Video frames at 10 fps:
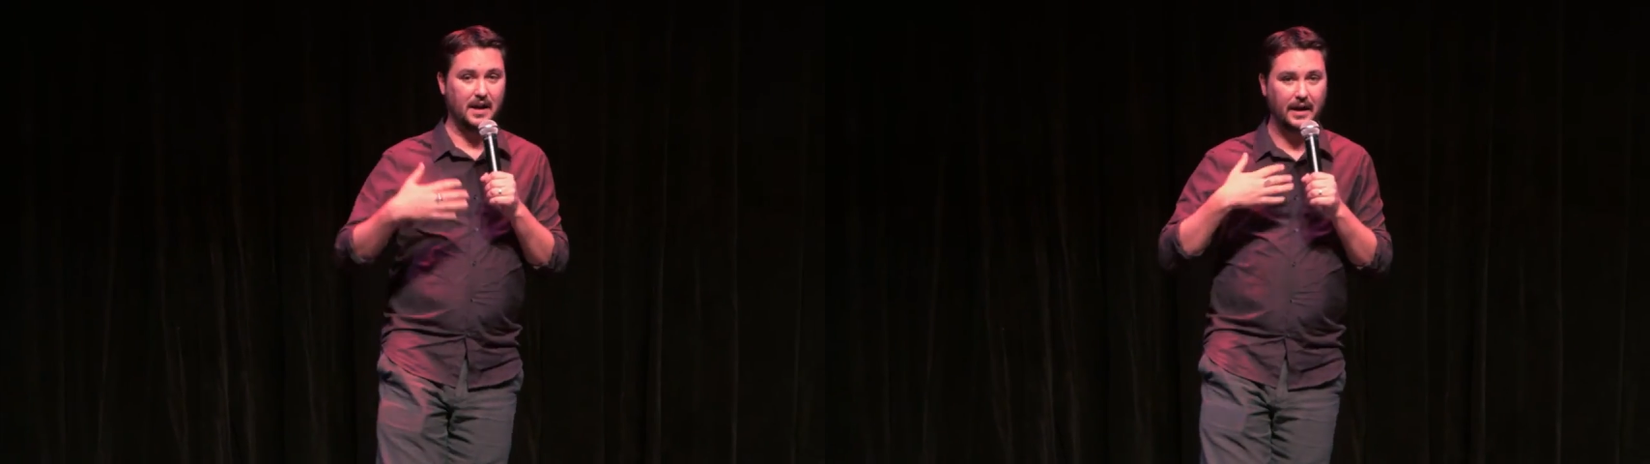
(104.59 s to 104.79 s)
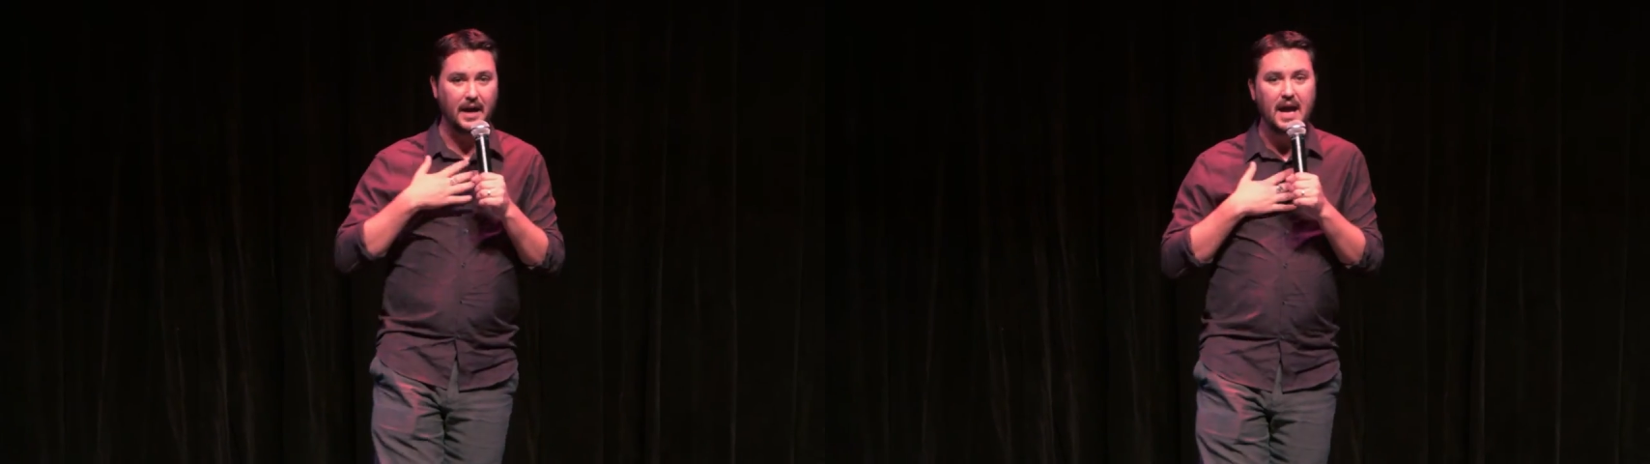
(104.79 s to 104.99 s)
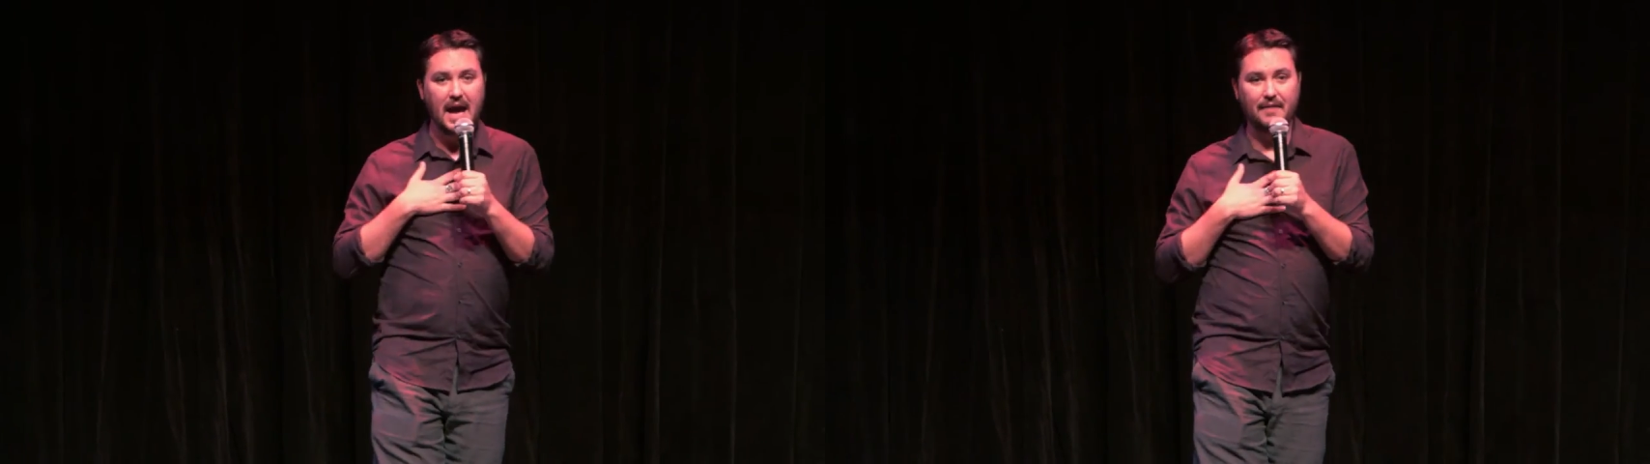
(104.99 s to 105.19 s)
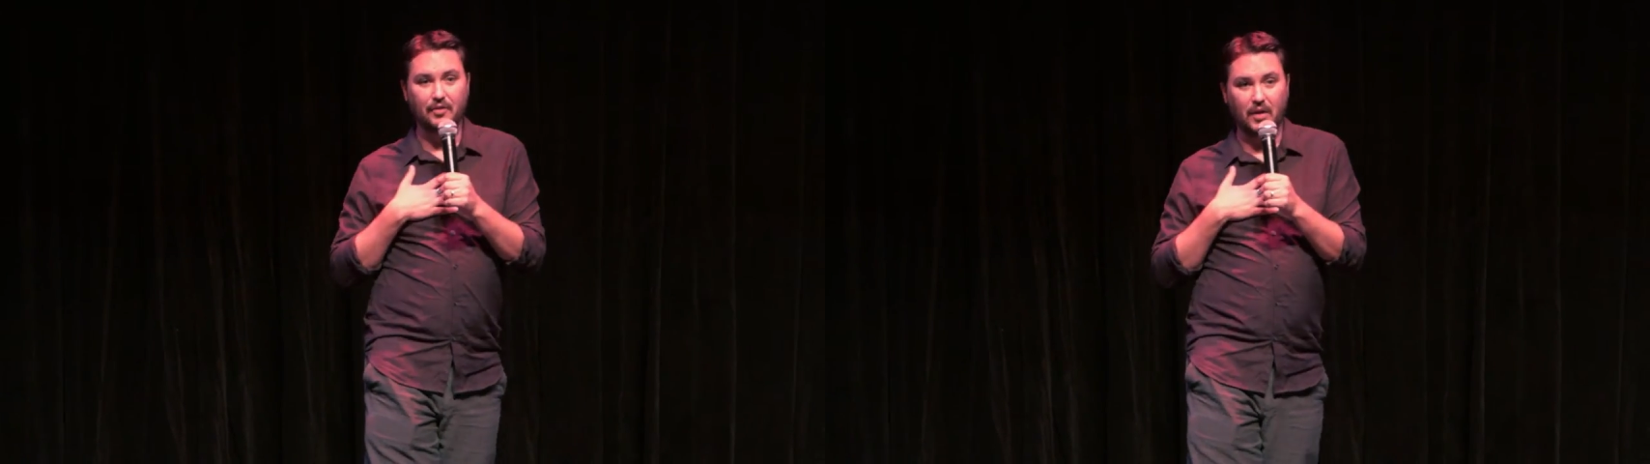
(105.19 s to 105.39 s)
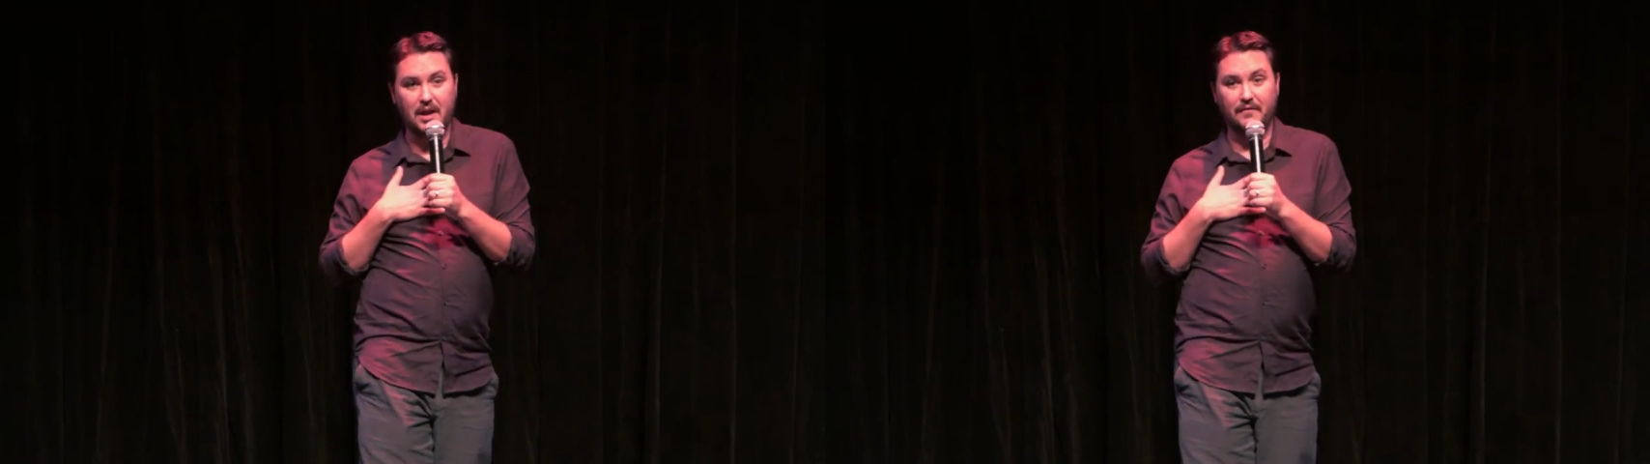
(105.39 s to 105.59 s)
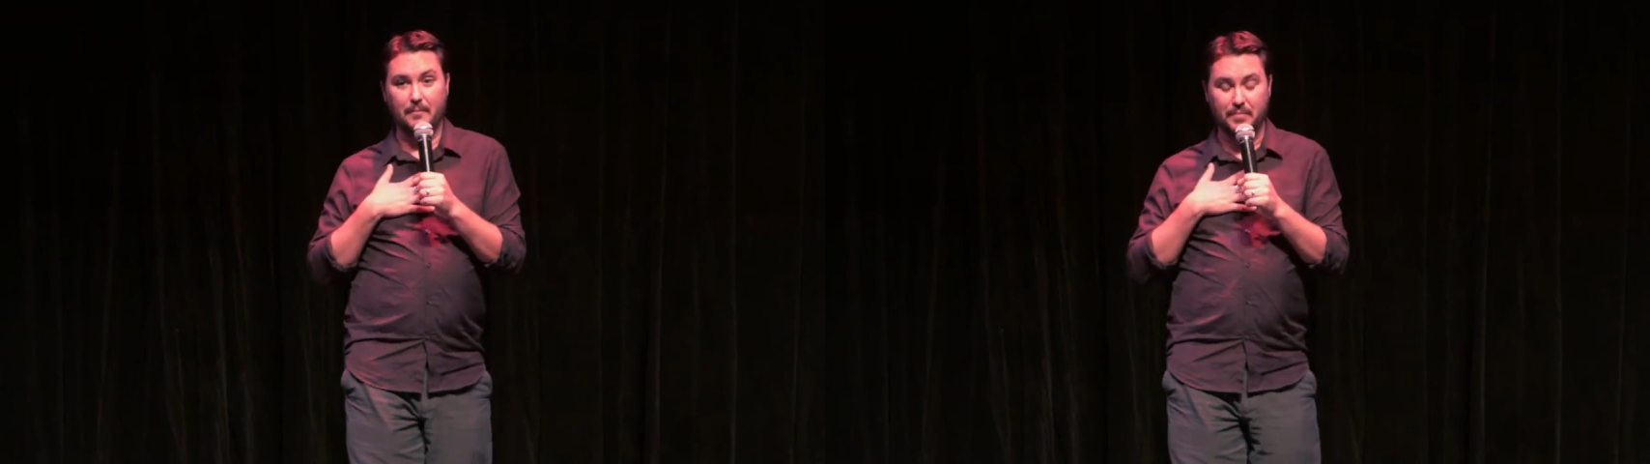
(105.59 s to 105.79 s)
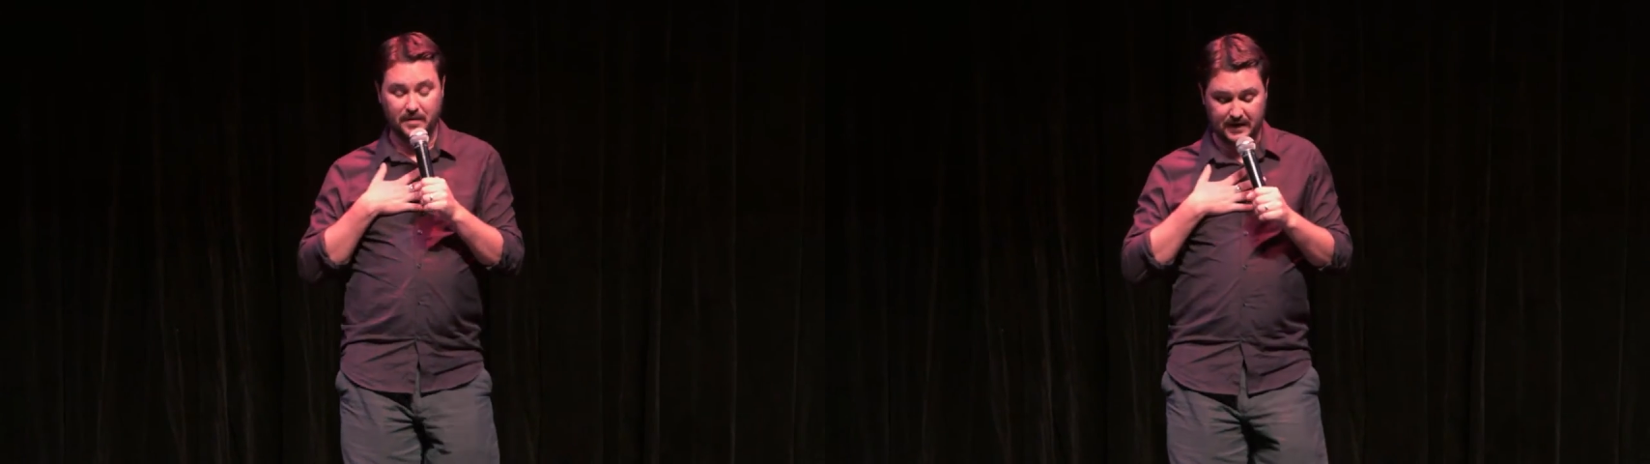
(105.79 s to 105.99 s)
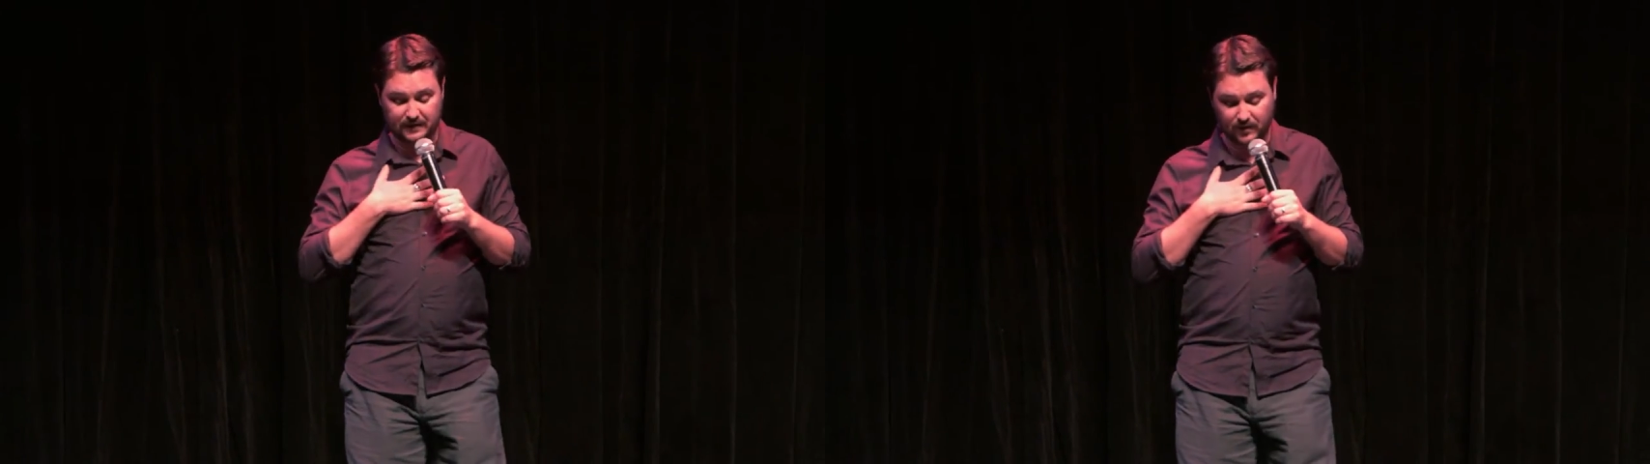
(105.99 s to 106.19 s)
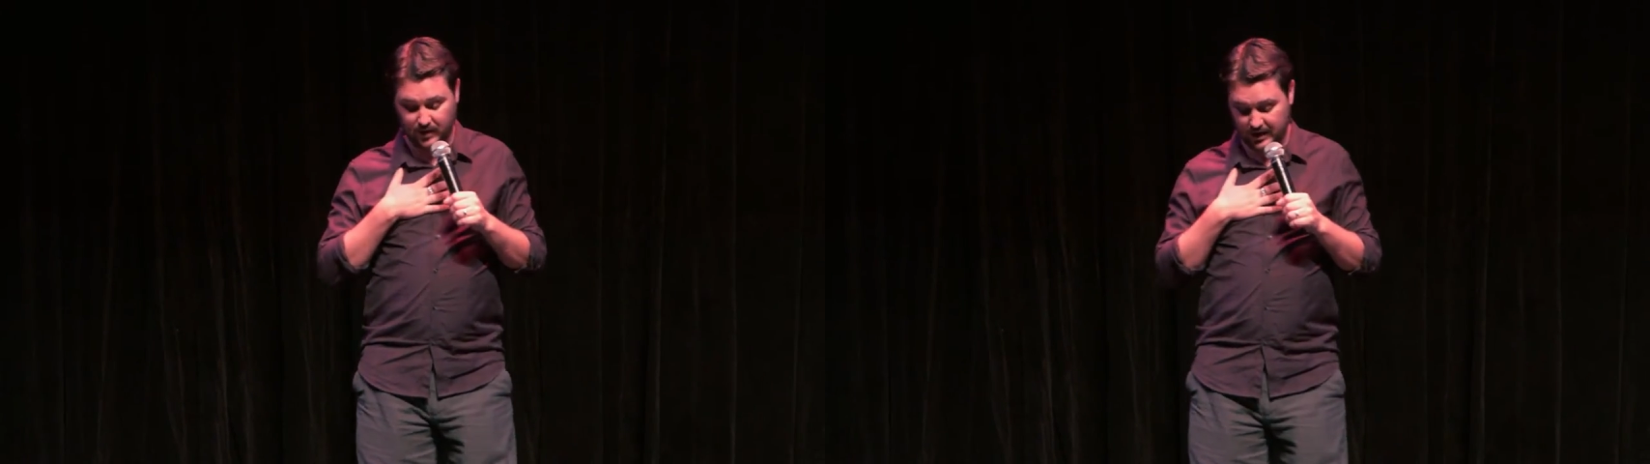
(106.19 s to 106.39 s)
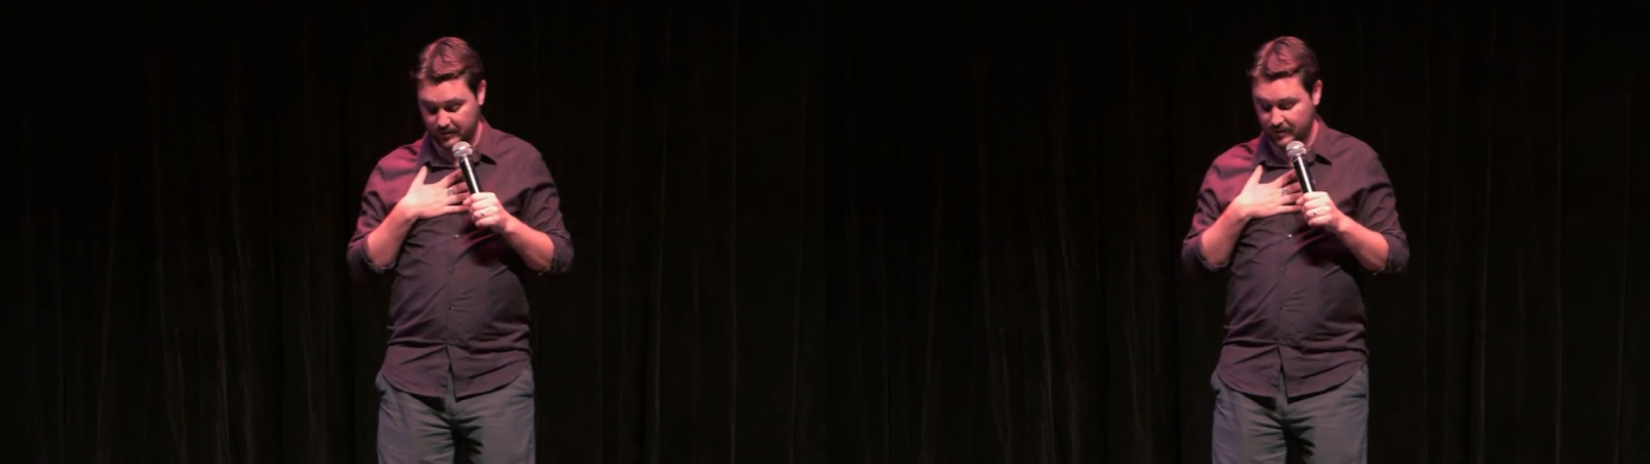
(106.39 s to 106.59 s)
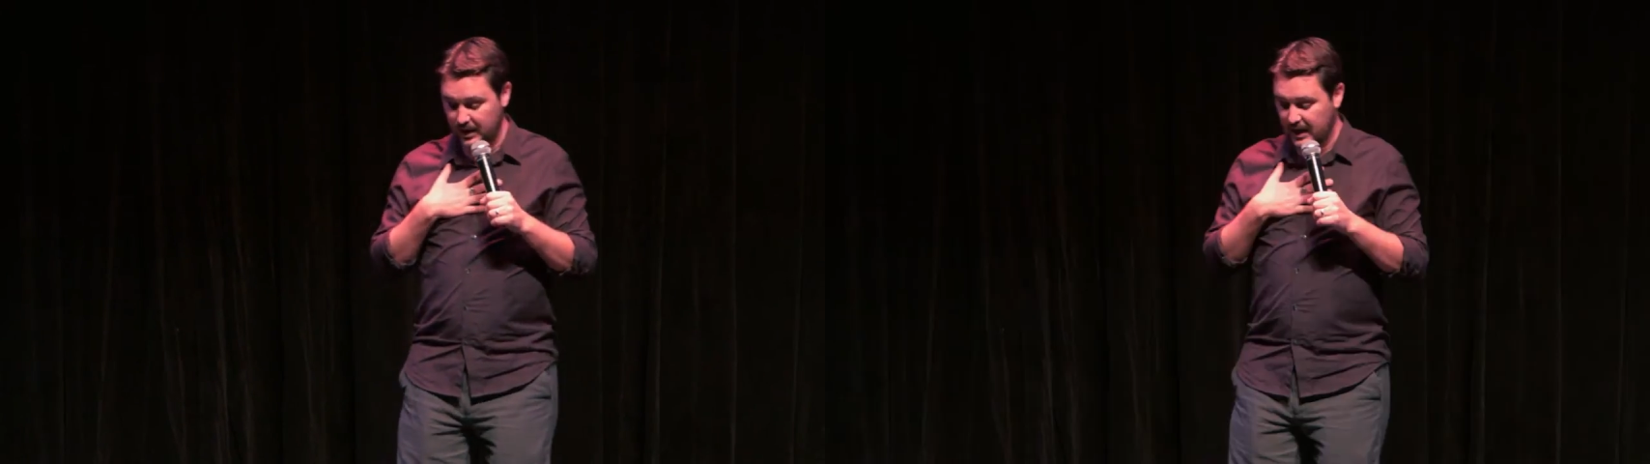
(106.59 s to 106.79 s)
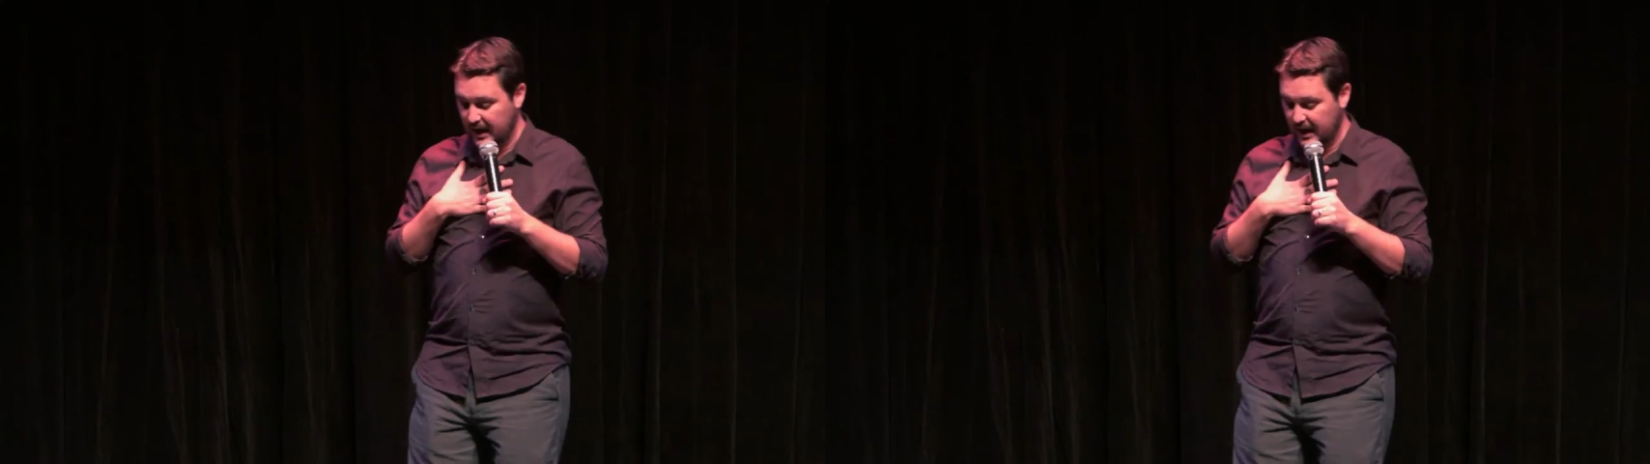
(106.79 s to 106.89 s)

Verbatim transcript: And I have a lot of empathy for him.